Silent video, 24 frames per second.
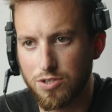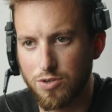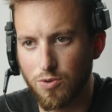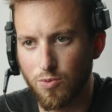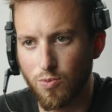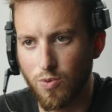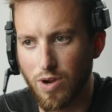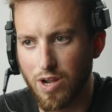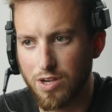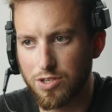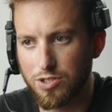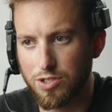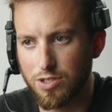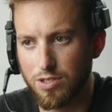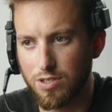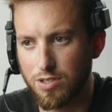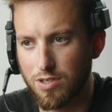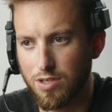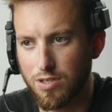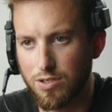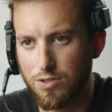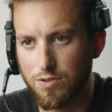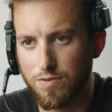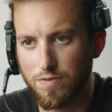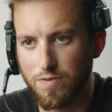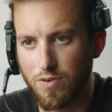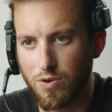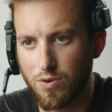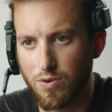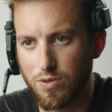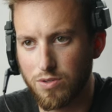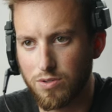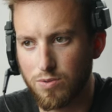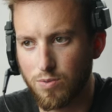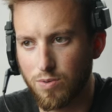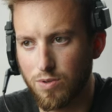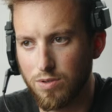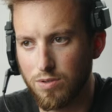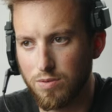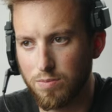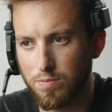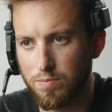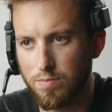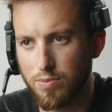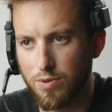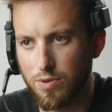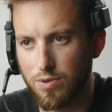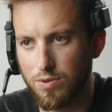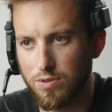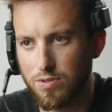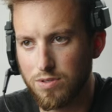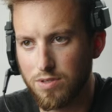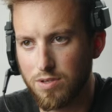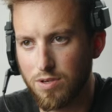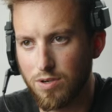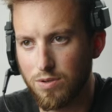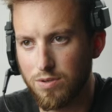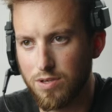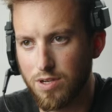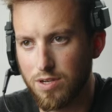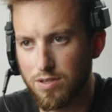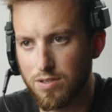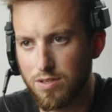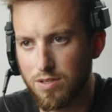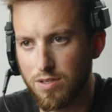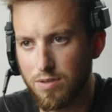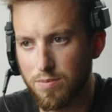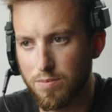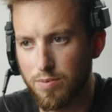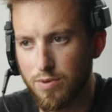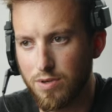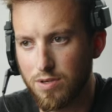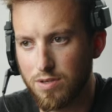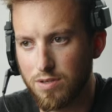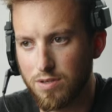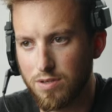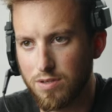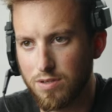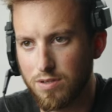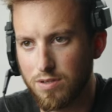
direction each focus wheel pulls. Go down to the book.